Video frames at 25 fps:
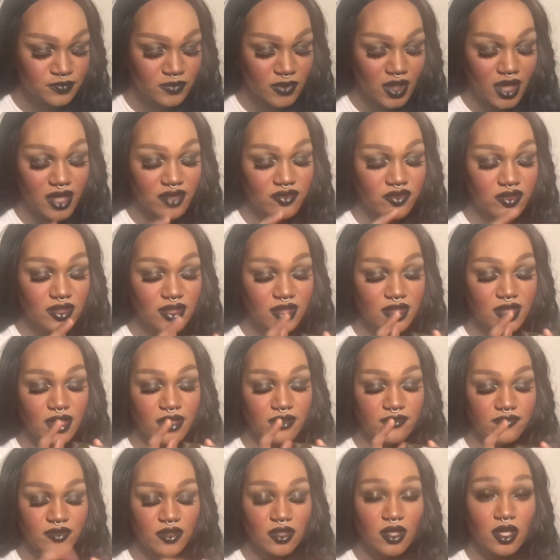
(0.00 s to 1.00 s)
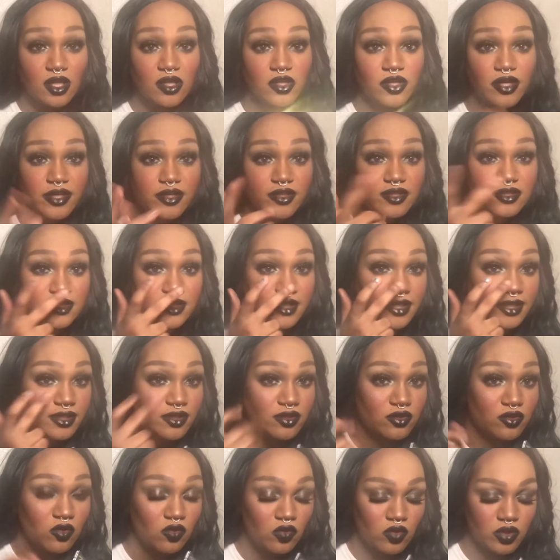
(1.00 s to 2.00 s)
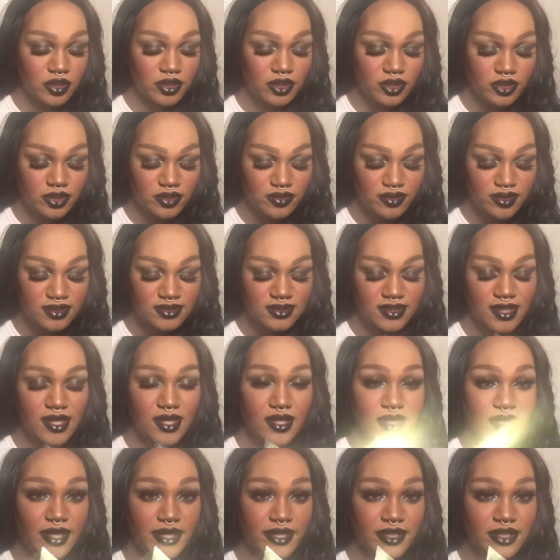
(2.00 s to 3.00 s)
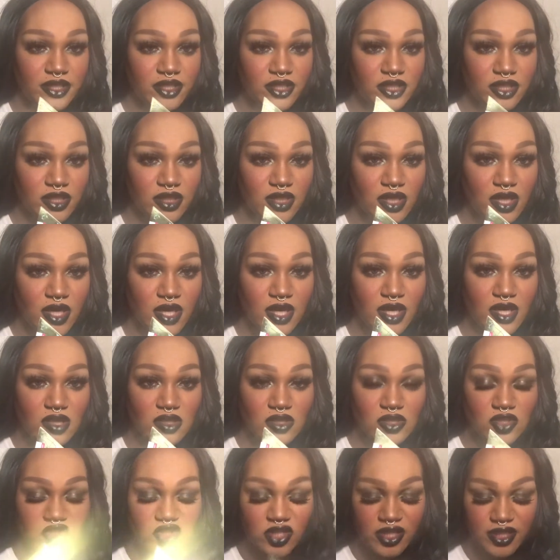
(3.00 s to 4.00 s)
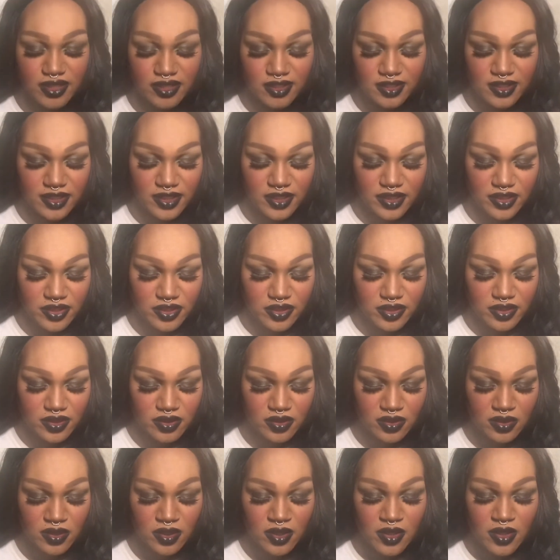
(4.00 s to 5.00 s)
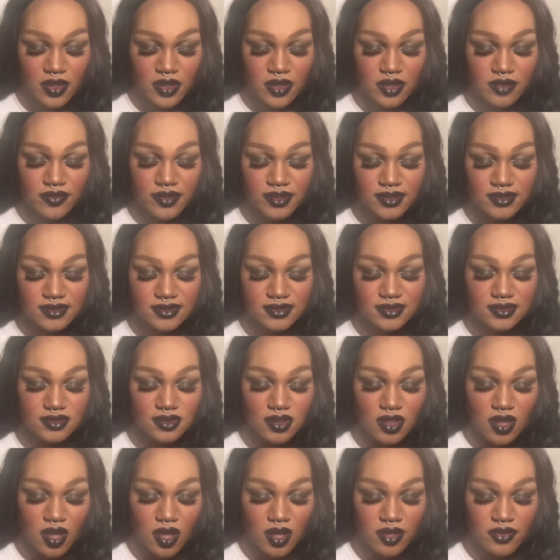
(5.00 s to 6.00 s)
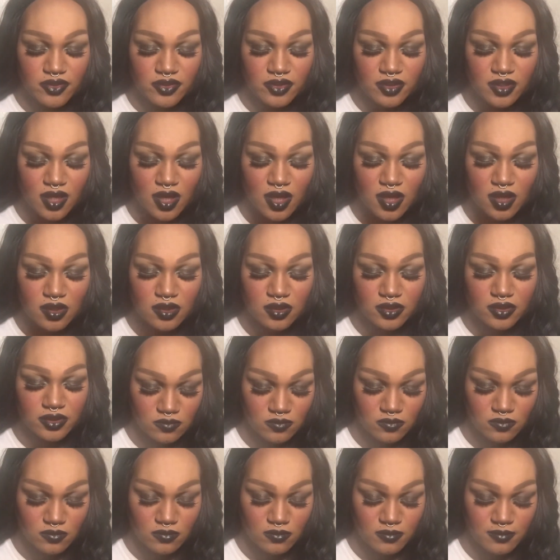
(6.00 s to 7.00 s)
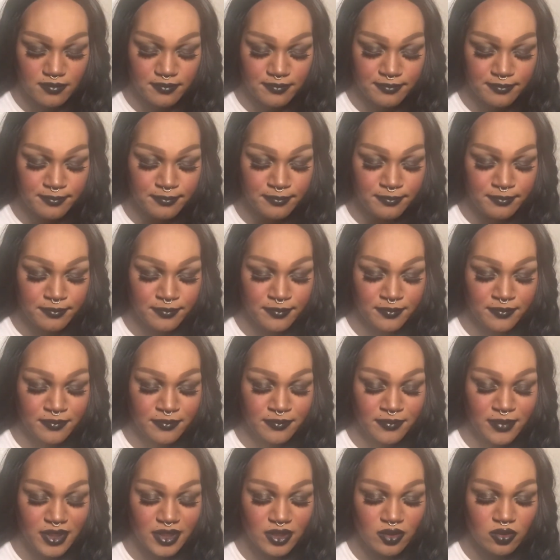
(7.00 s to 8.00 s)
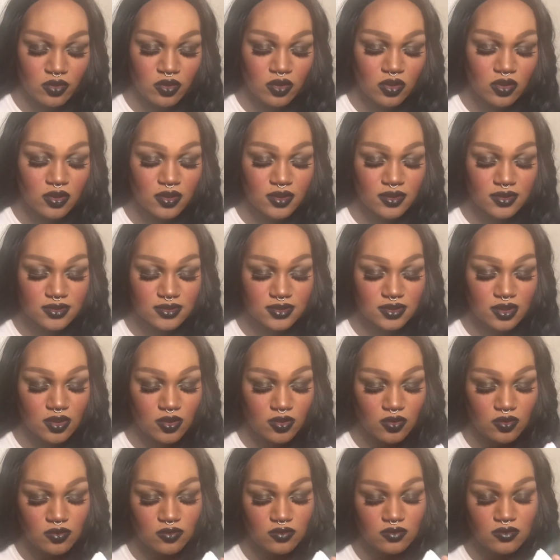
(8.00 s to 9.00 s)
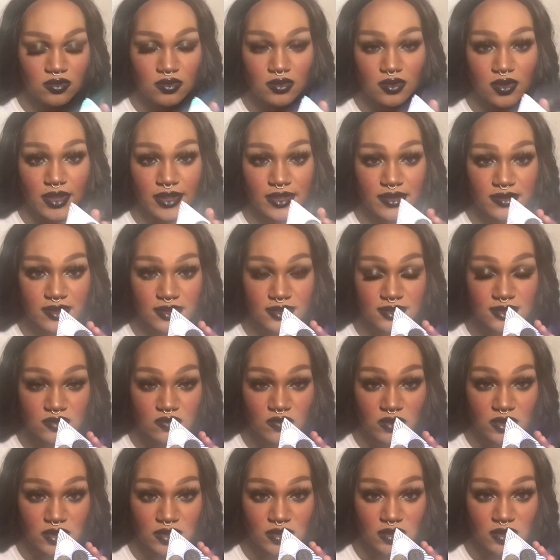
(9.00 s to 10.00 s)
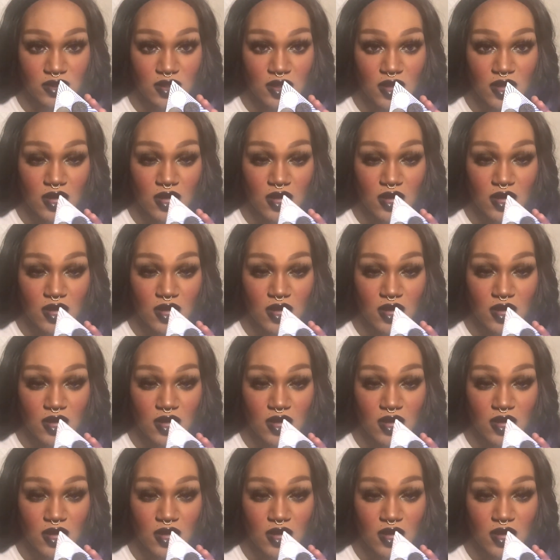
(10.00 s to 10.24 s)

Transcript: I really love the color I use in the inner corner. This like lighter shade here. This other color, middle tone, like this one.